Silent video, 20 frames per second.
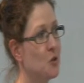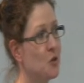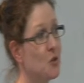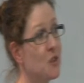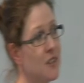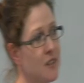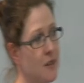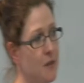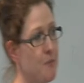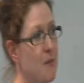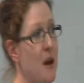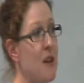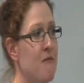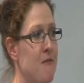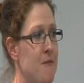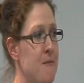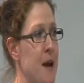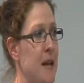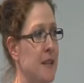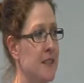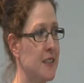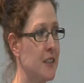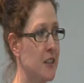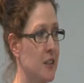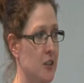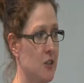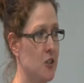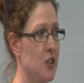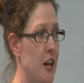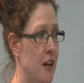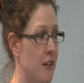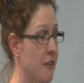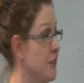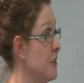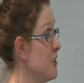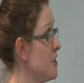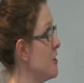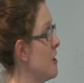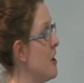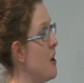So it's a bioinformatic
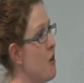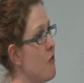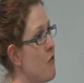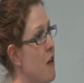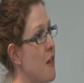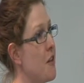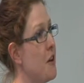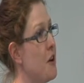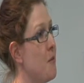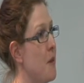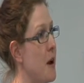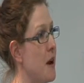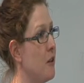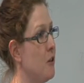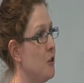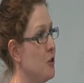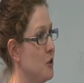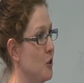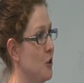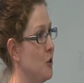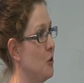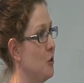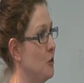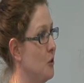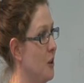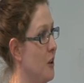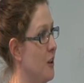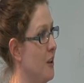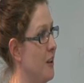challenge rather than a biological